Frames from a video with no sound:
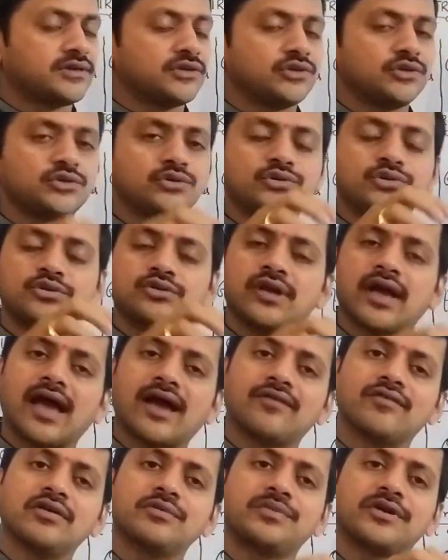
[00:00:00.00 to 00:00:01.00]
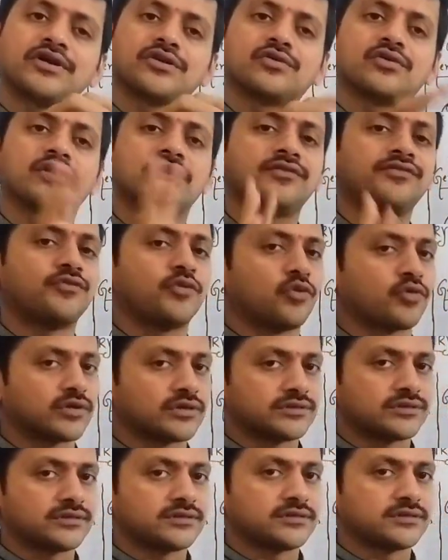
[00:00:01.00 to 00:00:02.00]
you should have a particular
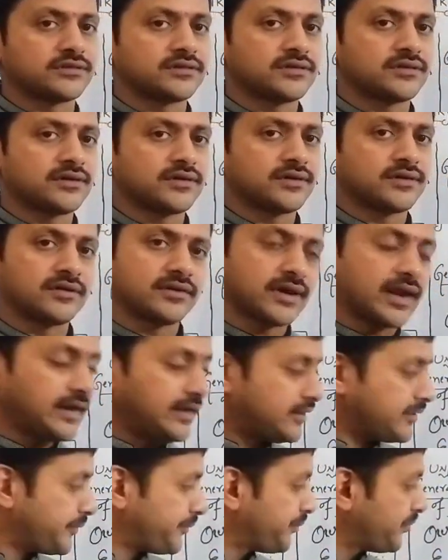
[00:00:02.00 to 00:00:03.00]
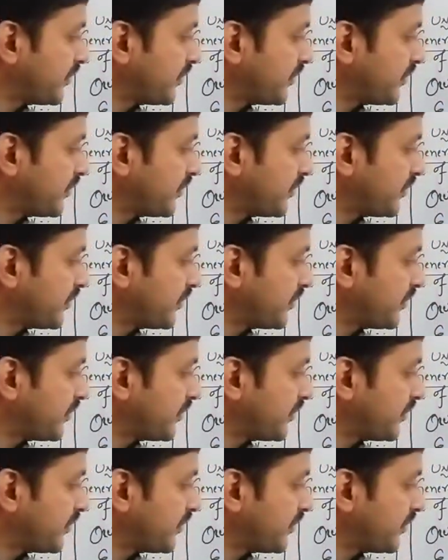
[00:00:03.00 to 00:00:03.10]
focus, right?